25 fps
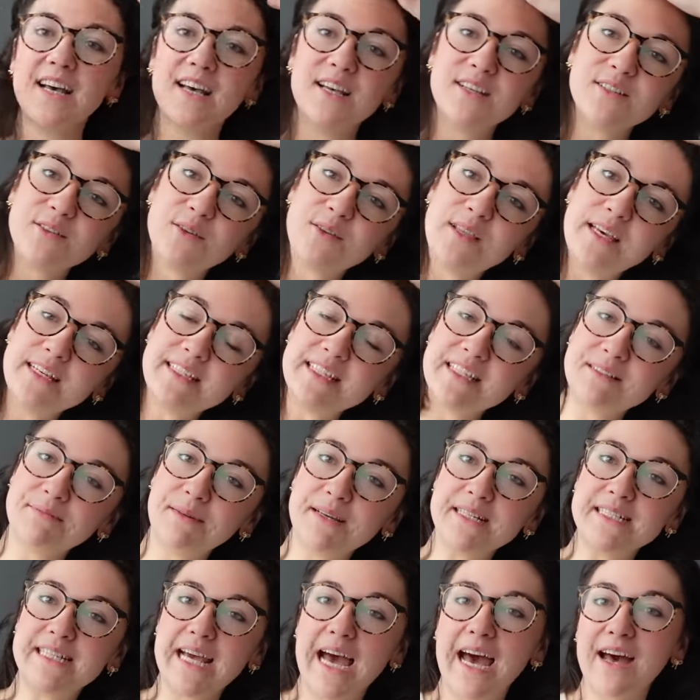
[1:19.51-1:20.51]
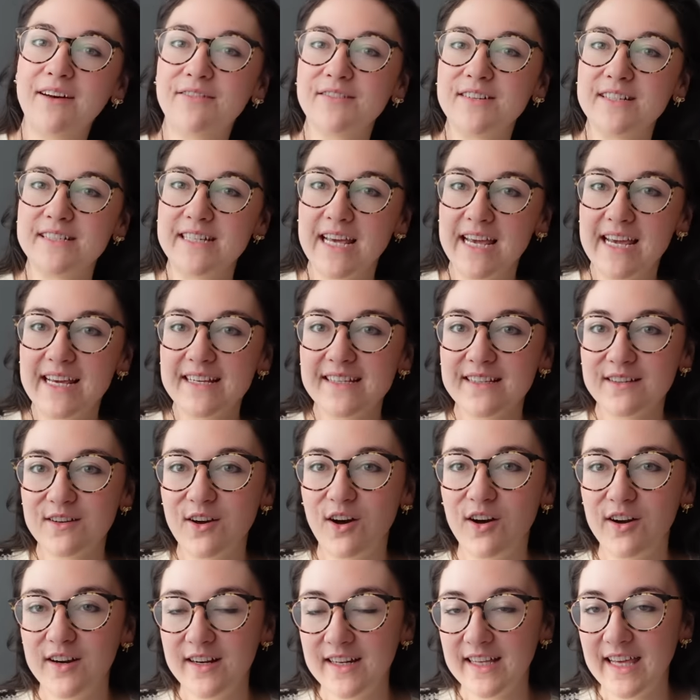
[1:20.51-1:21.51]
So this is my Daft Day
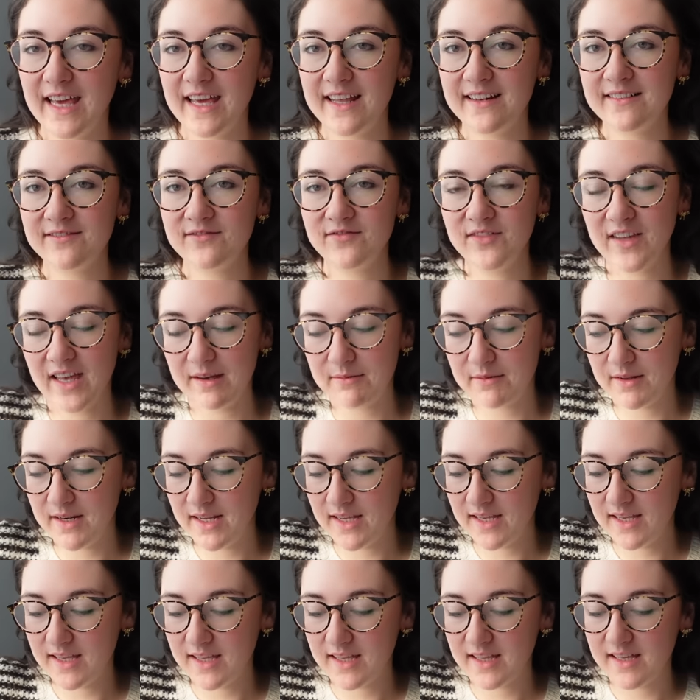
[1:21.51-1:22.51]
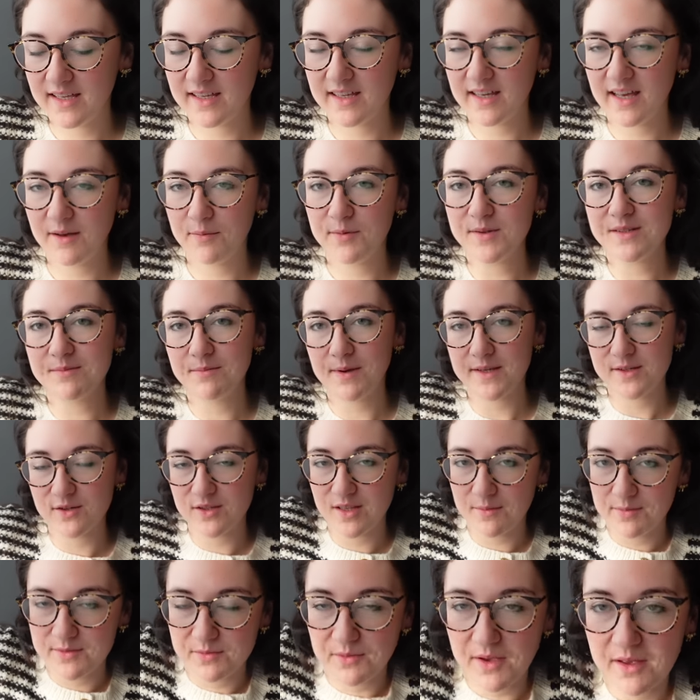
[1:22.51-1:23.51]
cardigan. I'll put some pictures
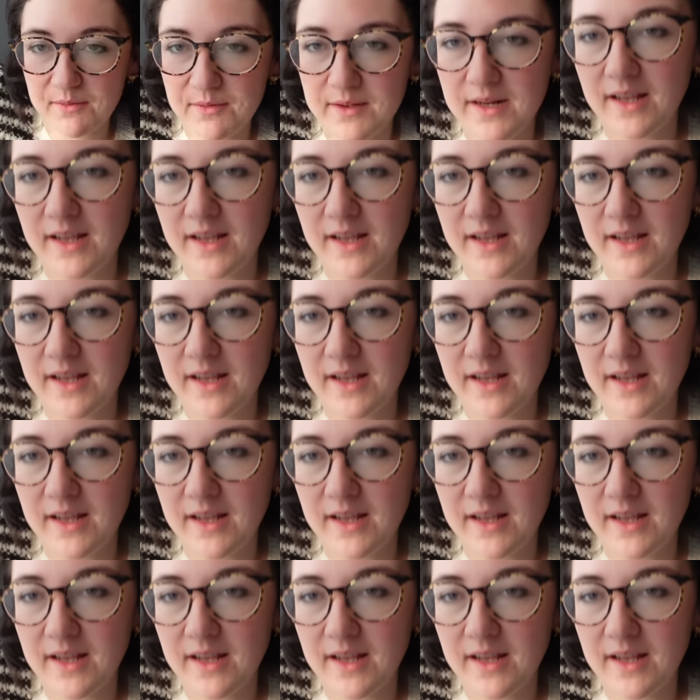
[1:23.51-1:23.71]
up as well.